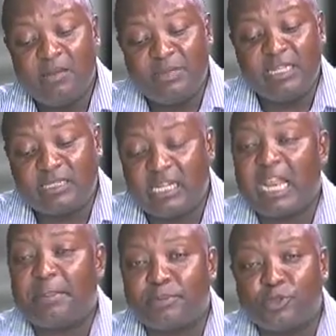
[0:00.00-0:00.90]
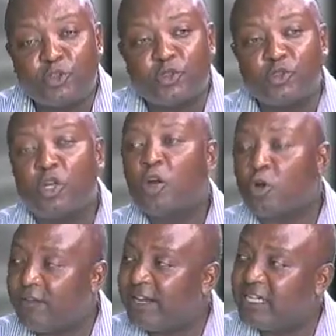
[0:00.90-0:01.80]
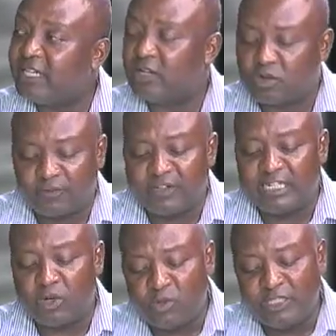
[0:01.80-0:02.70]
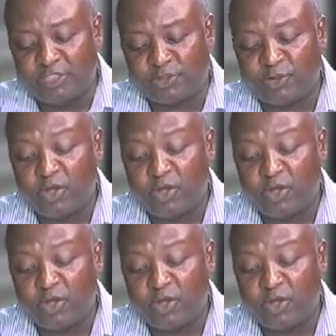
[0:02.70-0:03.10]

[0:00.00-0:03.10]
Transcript: ministerial position covering the, covering the whole nation.